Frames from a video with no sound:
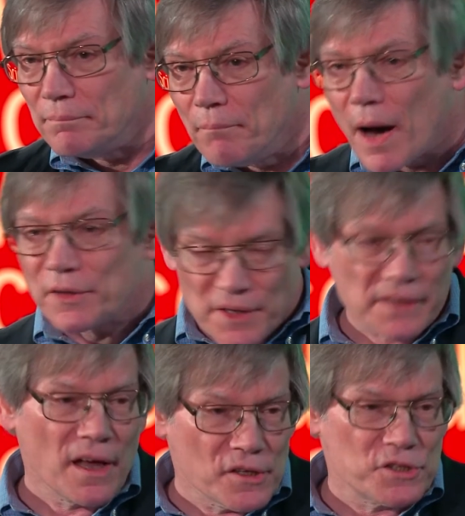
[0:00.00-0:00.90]
modern
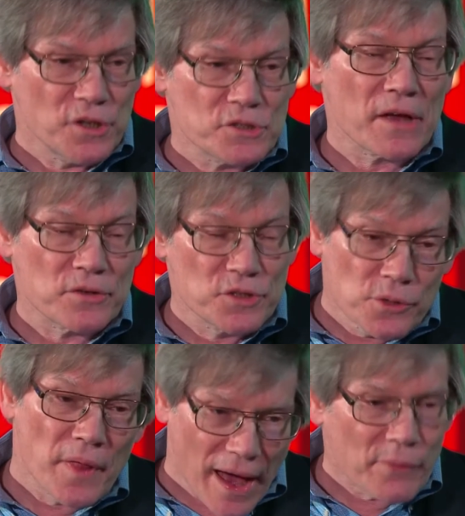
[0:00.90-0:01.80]
technology knows how to
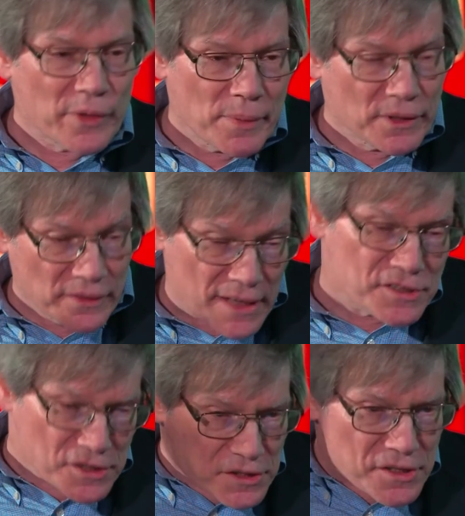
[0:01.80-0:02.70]
do that. We build
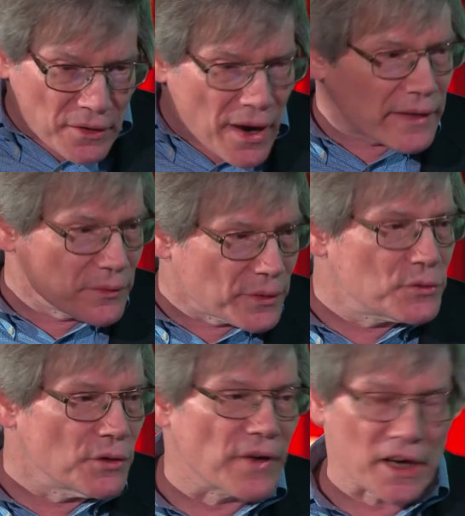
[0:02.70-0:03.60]
lenses that are accurate
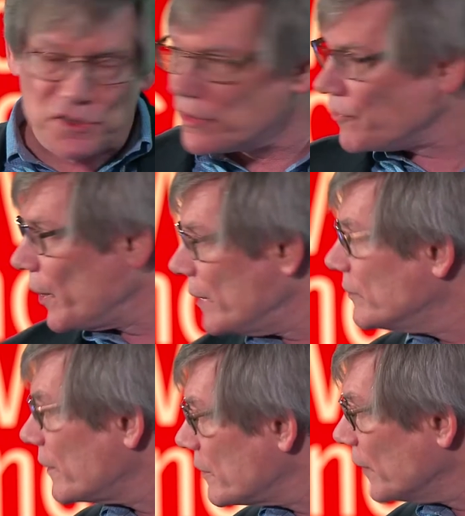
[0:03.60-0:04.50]
to a fraction of the
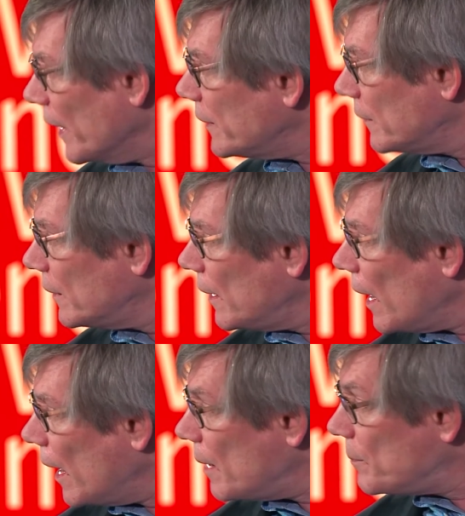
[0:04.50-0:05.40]
wavelength of light.
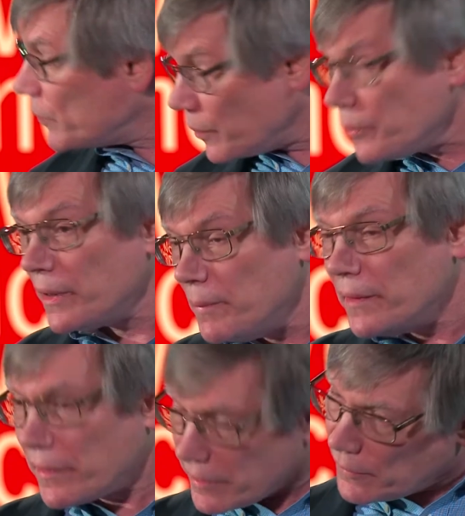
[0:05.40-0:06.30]
But it would really
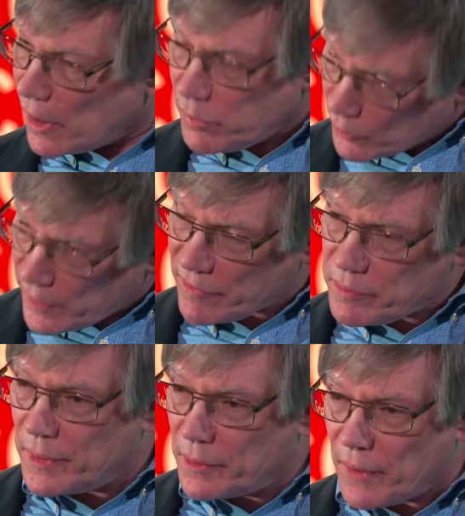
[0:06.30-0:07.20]
mean that the marble would have to
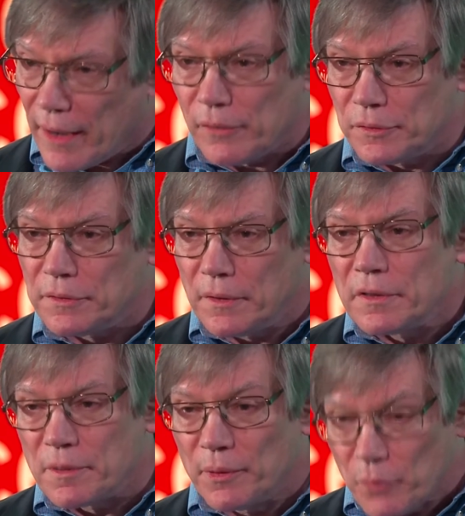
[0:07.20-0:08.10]
be round
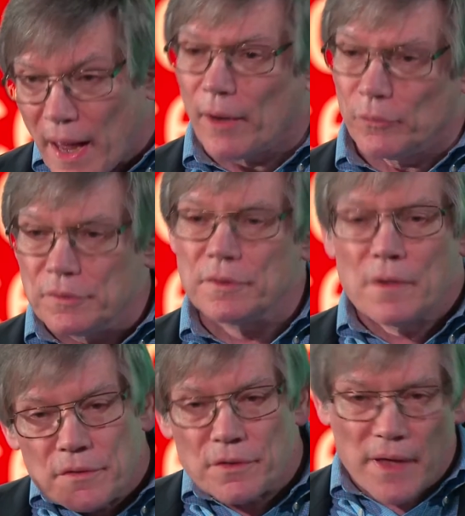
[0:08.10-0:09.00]

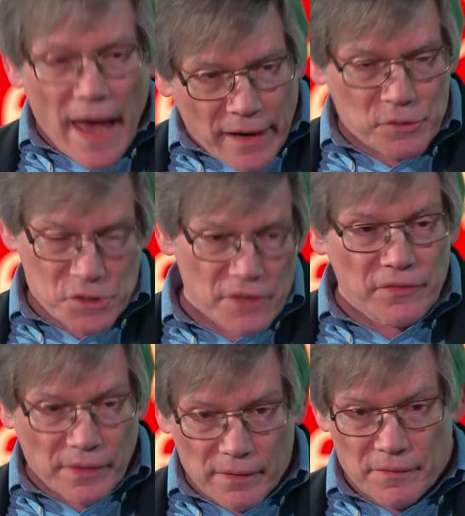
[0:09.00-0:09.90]
to the accuracy of
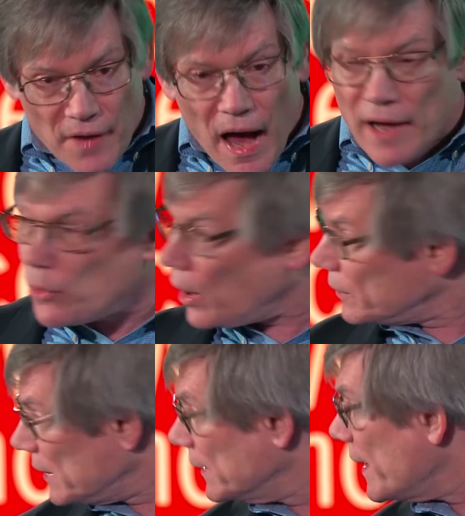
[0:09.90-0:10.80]
a
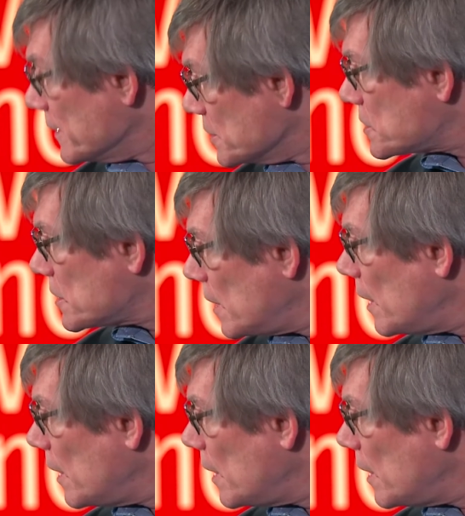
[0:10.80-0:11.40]
high-quality lens